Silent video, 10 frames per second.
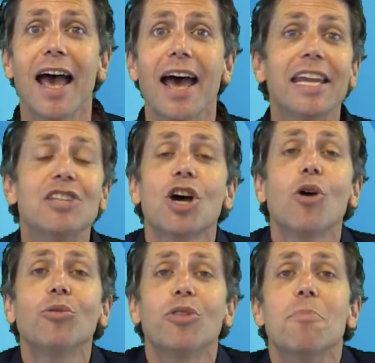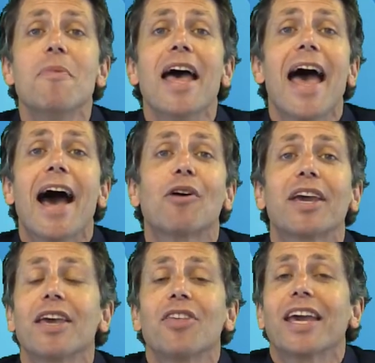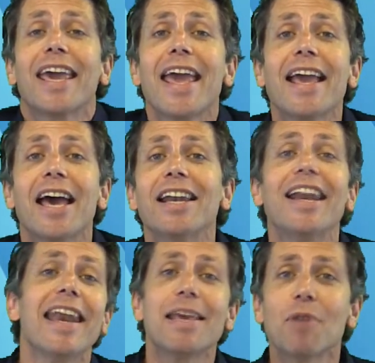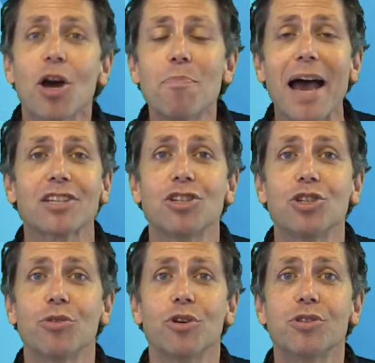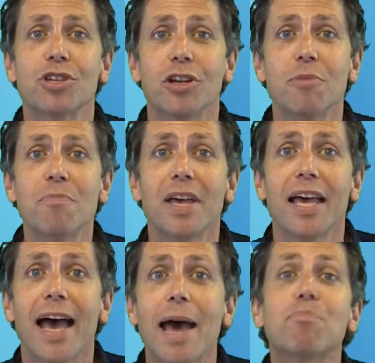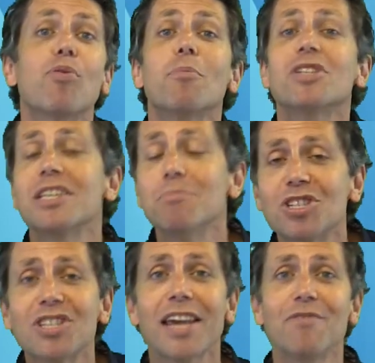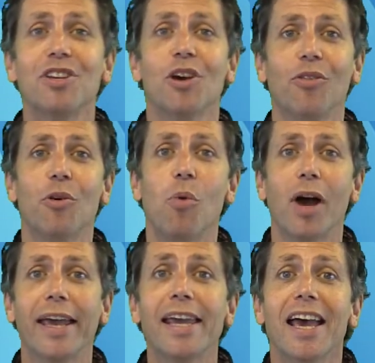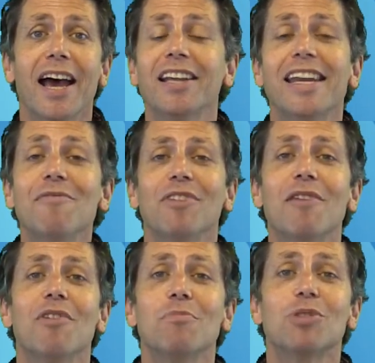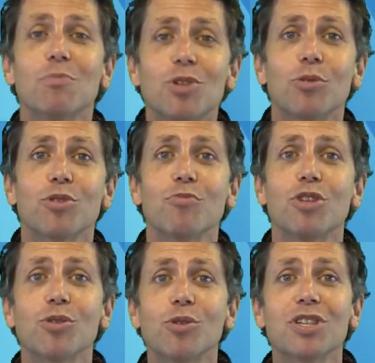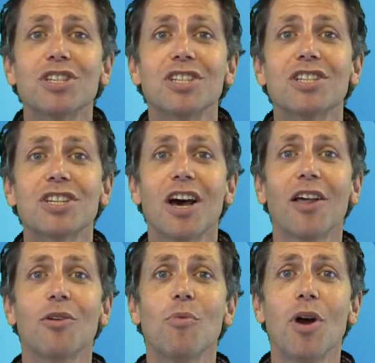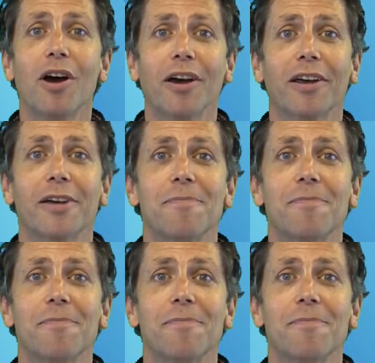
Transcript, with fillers: And he told them how the king had let him go back to Jerusalem, had promised him safety on the way, and had even given him some tools and resources to start the work.